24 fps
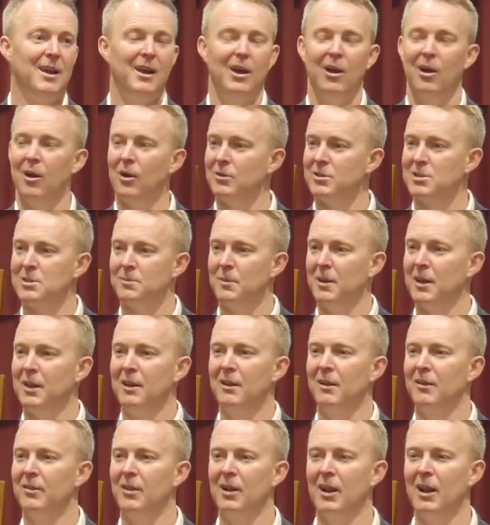And I was
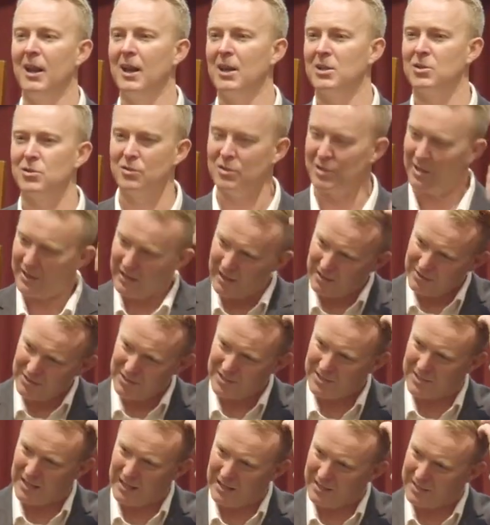speaking to the lecturers at the end,
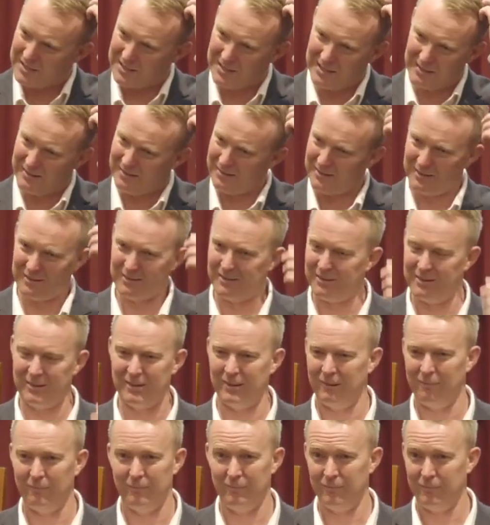just saying, listen,
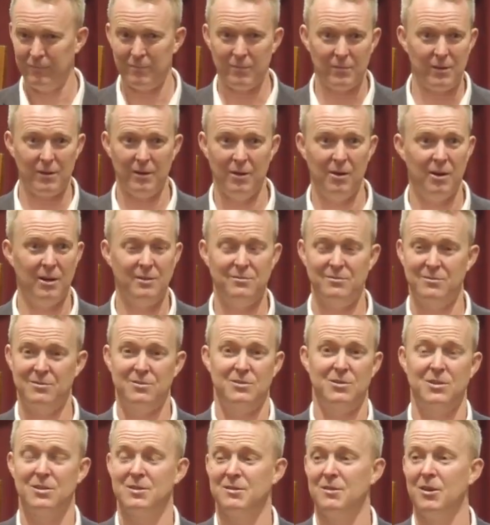I'm
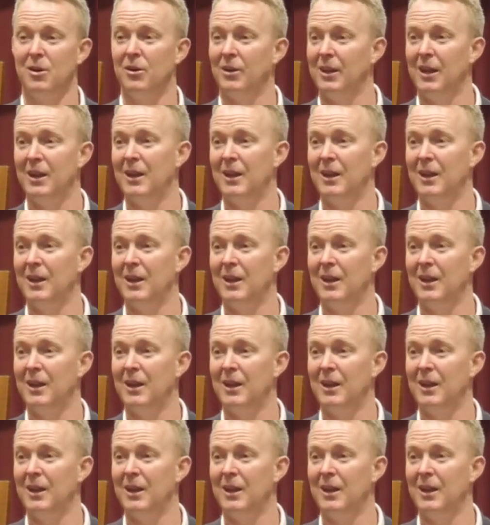just not